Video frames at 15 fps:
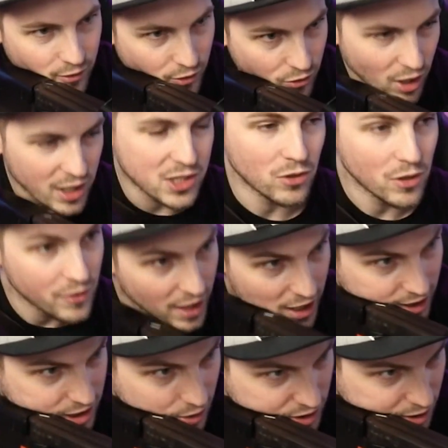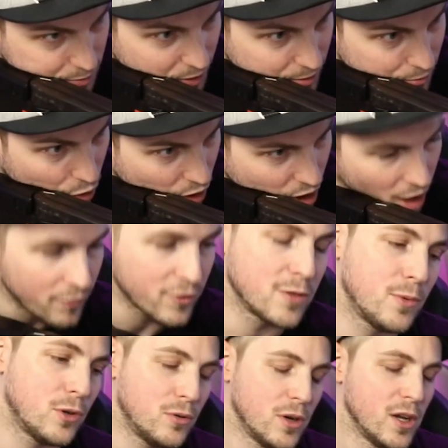a riser on there, so it's a bit more
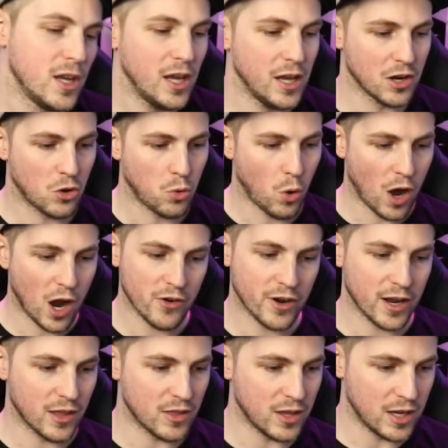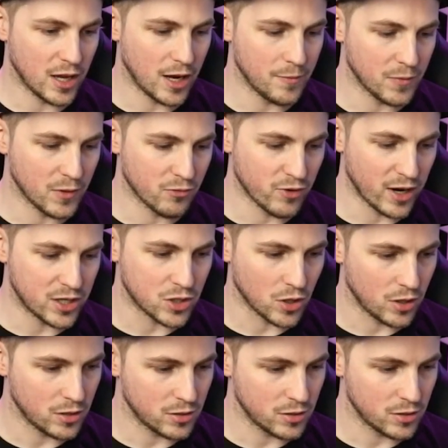comfortable in acquiring the red dot.